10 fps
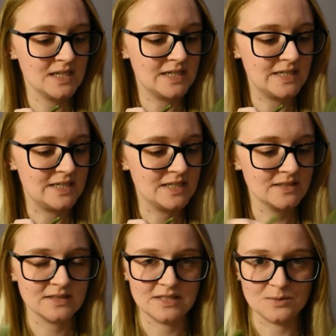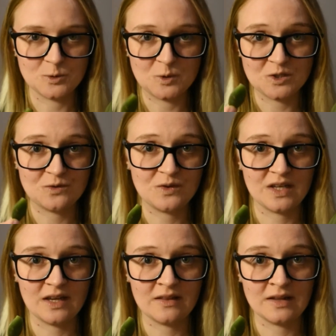that was wishful
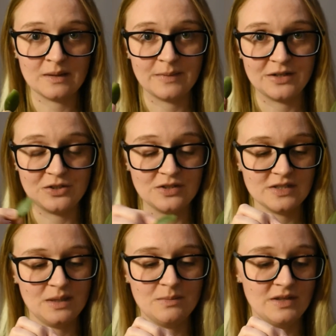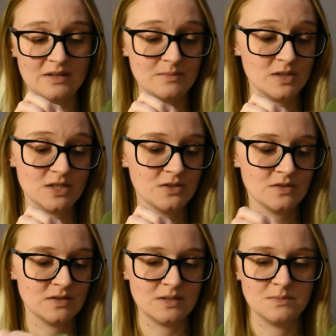thinking that it might do the same thing, but it
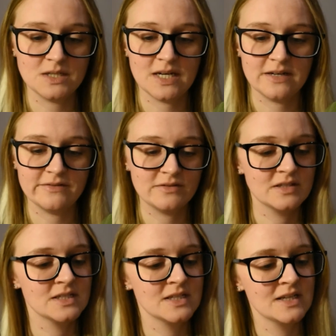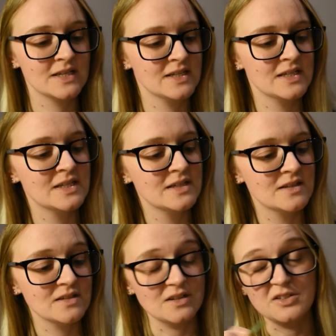doesn't seem to have.
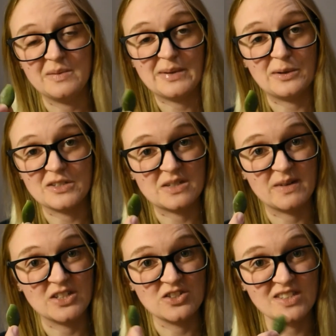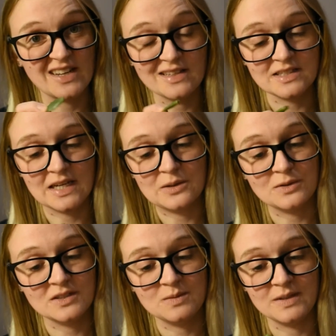So to be honest, I might just take this out
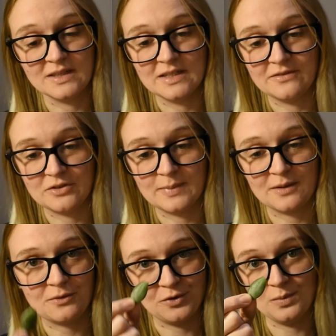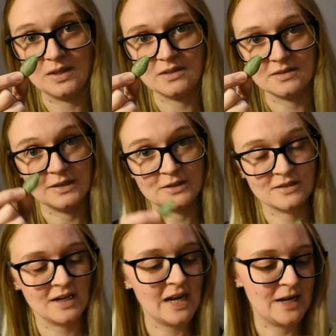because it's been there for about 3 weeks and
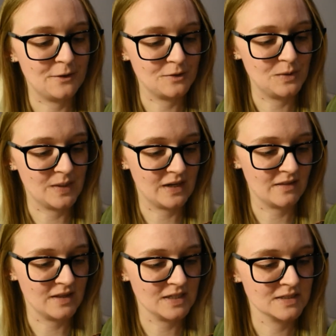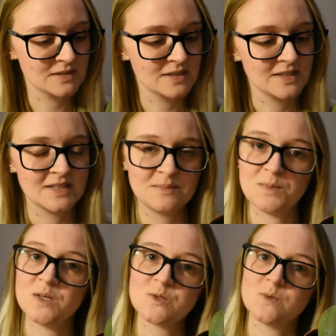it's clearly not doing anything.
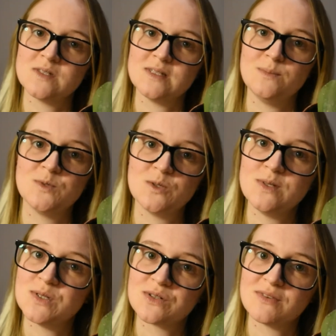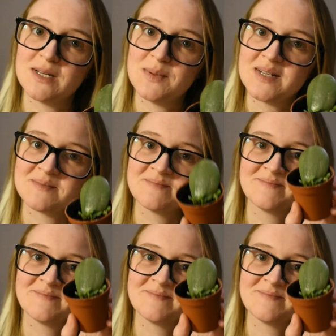But this one seems to be doing really well.